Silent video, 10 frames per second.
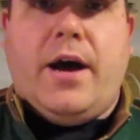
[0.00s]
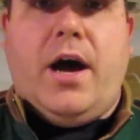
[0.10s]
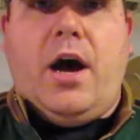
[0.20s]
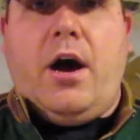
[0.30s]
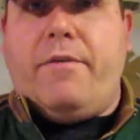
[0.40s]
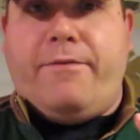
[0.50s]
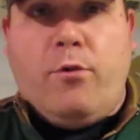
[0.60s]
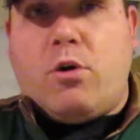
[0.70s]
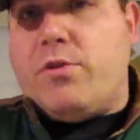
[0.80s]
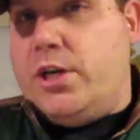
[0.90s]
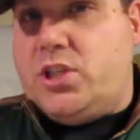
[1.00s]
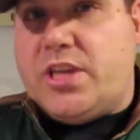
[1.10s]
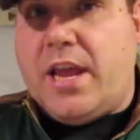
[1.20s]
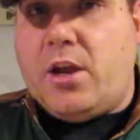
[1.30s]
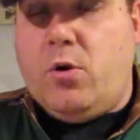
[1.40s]
a 4-inch
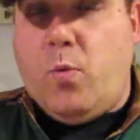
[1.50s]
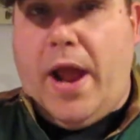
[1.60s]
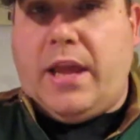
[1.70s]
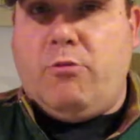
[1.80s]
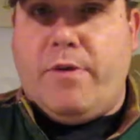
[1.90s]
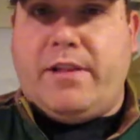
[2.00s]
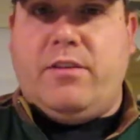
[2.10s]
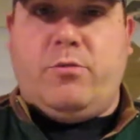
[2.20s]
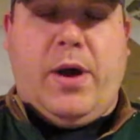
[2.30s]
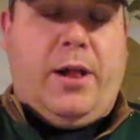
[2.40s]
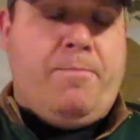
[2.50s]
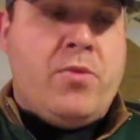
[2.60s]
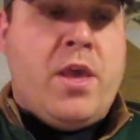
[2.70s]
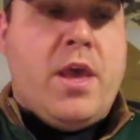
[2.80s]
Senko wacky rigged as well.